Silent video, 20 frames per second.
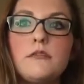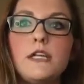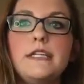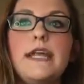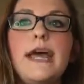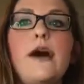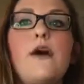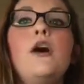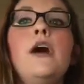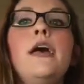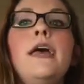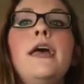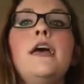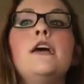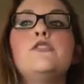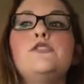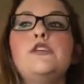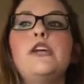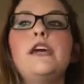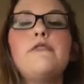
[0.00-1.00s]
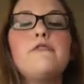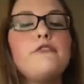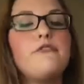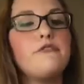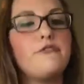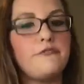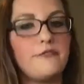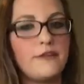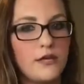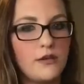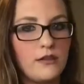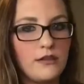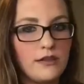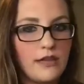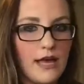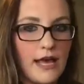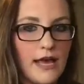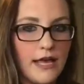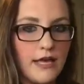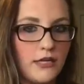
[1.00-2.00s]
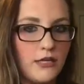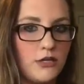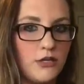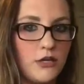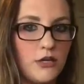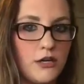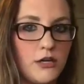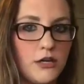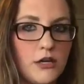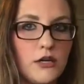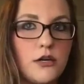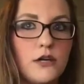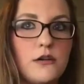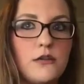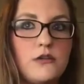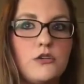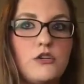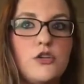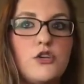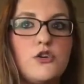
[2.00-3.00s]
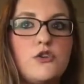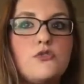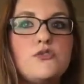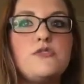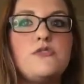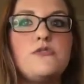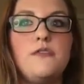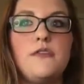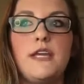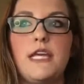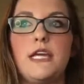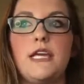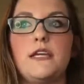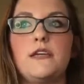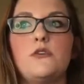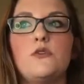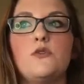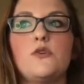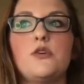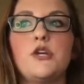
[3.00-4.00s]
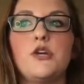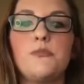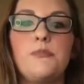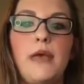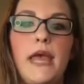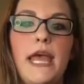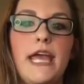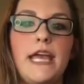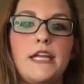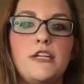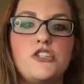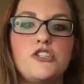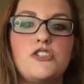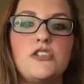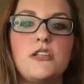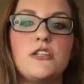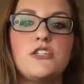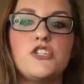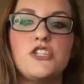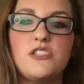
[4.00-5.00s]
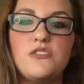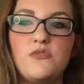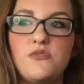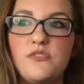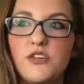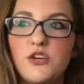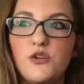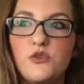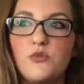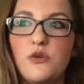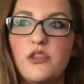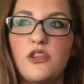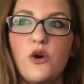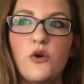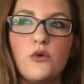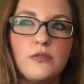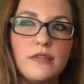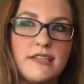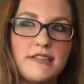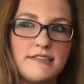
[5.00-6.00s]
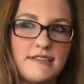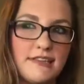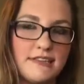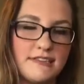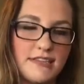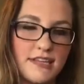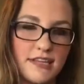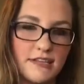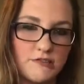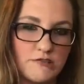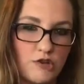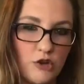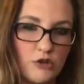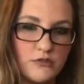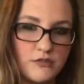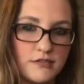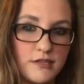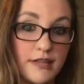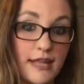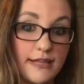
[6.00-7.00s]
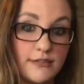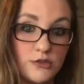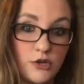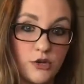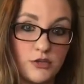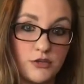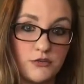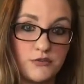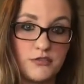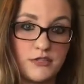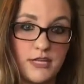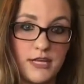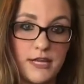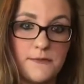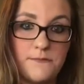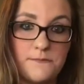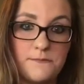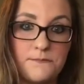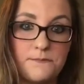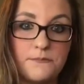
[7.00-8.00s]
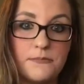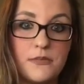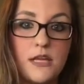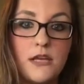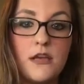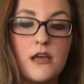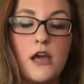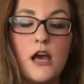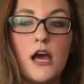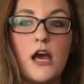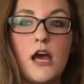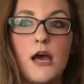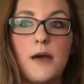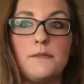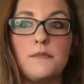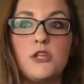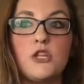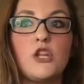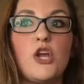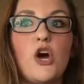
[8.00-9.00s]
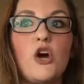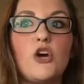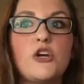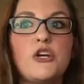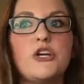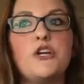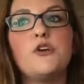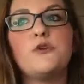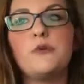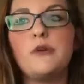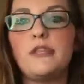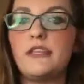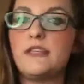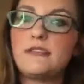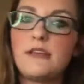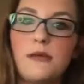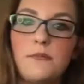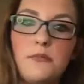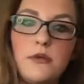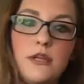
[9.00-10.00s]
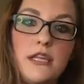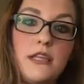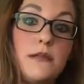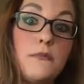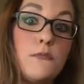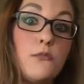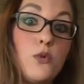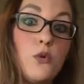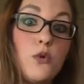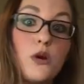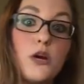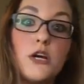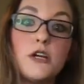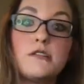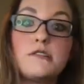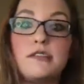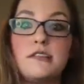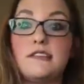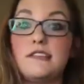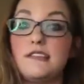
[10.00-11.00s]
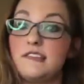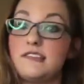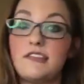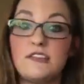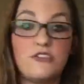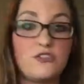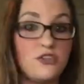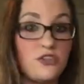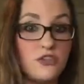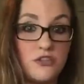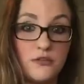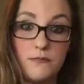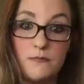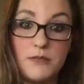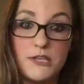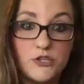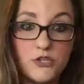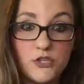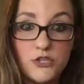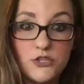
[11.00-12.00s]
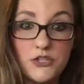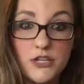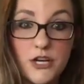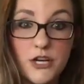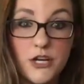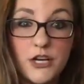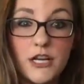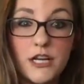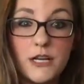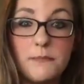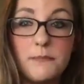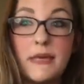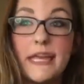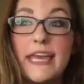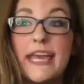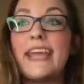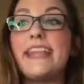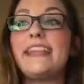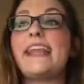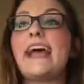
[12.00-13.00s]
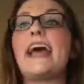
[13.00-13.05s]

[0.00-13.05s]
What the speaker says: Now, do you ever feel like your news feed or your page is just filled with only Scentsy consultants and that's all you see? The longer you're with this company, the more Scentsy sisters and misters that you're going to meet, and